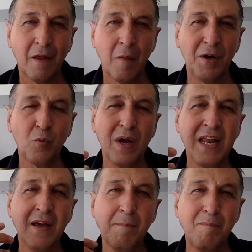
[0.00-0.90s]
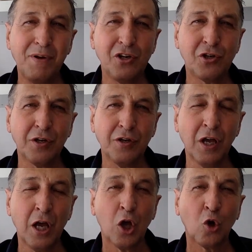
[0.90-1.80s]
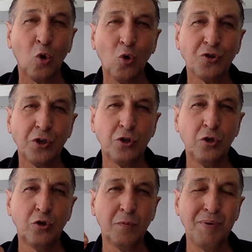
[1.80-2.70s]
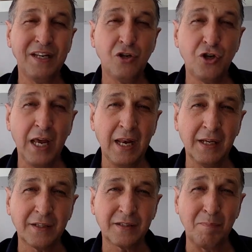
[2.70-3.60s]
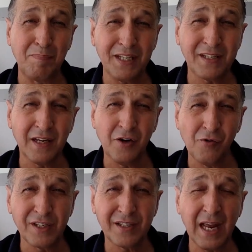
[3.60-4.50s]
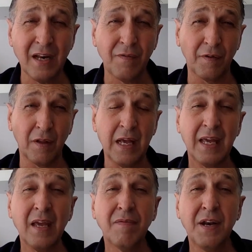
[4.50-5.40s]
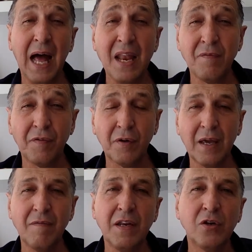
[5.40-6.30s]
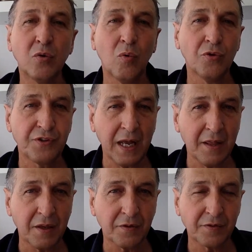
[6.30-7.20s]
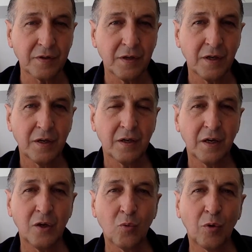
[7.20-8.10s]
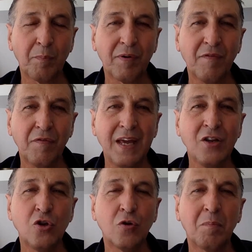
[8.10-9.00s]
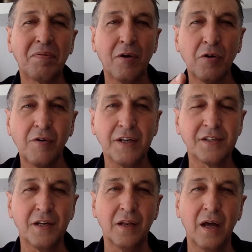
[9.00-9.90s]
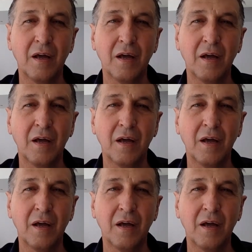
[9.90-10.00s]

But when ambition causes you to be jealous, bitter, and resentful, even unforgiving towards others, it will prevent your progress in life.